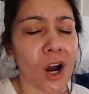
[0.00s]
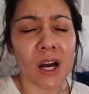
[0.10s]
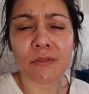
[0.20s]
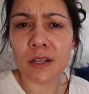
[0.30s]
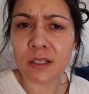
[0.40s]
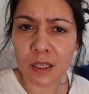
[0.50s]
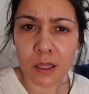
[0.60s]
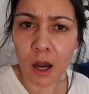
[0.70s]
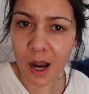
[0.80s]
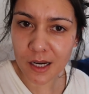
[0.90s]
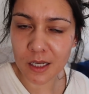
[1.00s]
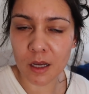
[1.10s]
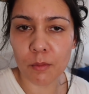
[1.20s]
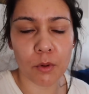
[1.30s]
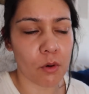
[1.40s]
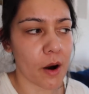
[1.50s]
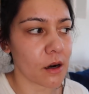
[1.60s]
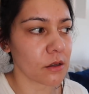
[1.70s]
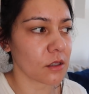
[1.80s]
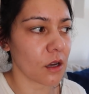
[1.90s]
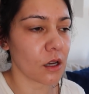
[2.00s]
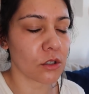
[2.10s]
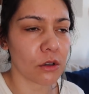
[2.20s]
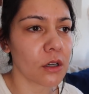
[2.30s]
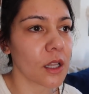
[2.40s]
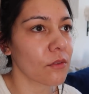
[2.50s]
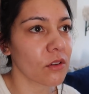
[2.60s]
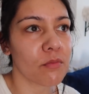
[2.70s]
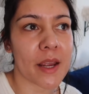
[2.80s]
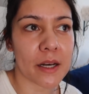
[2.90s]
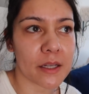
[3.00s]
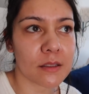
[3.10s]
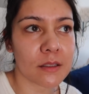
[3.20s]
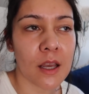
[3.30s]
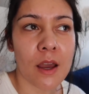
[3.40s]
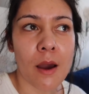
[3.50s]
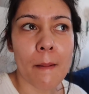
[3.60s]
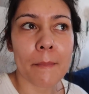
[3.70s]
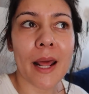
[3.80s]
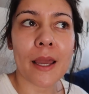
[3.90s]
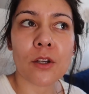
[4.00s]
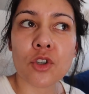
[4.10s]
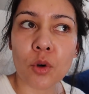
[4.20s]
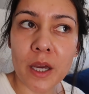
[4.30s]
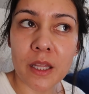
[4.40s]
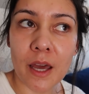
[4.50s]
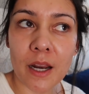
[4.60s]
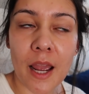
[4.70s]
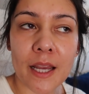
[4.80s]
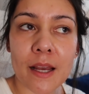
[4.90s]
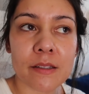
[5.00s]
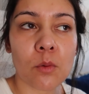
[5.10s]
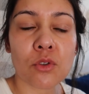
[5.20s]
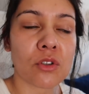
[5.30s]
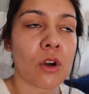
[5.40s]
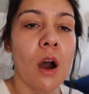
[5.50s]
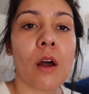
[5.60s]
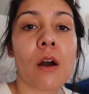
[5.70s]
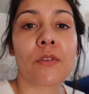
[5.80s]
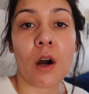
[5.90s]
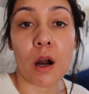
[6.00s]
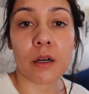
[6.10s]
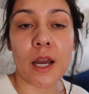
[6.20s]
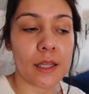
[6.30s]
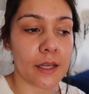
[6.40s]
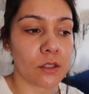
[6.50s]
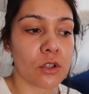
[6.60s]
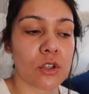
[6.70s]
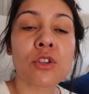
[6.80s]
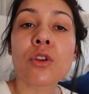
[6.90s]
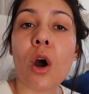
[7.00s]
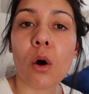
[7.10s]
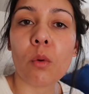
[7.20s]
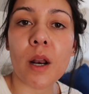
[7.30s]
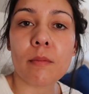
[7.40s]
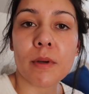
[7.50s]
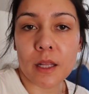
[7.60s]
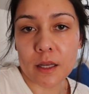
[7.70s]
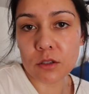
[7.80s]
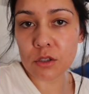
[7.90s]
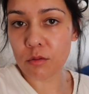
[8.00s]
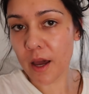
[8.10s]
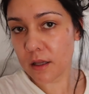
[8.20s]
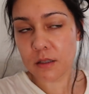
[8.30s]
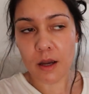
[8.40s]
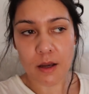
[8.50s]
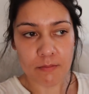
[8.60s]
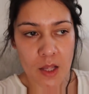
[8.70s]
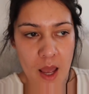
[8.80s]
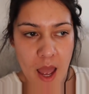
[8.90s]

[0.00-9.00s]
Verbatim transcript: And obviously the hot tub requires a certain level of maintenance, but I enjoy that. I guess I was just caught off guard. I like to just know what I'm getting into ahead of time.